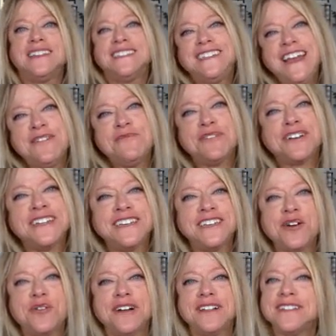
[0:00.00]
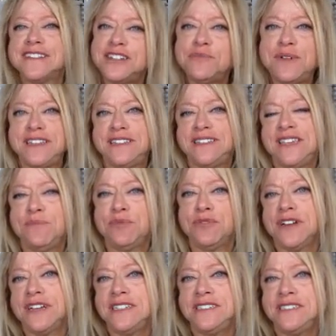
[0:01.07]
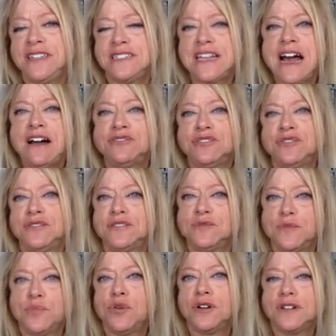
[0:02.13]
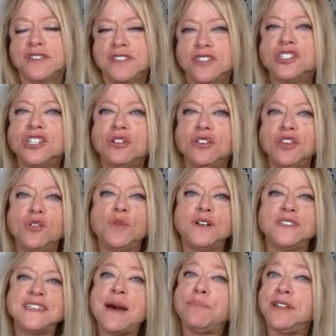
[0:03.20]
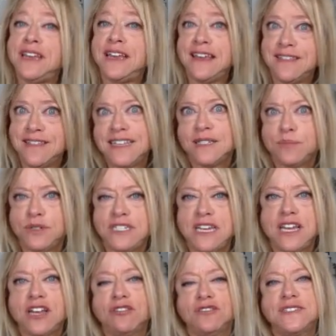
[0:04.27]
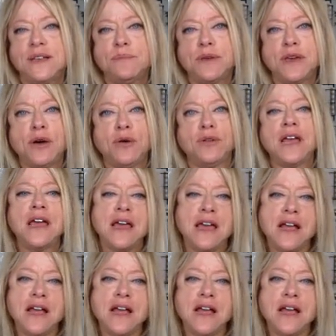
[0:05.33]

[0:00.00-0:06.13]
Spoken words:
Today we're going to go a little bit deeper into these Altos reports to show you what's happening in this particular zip code.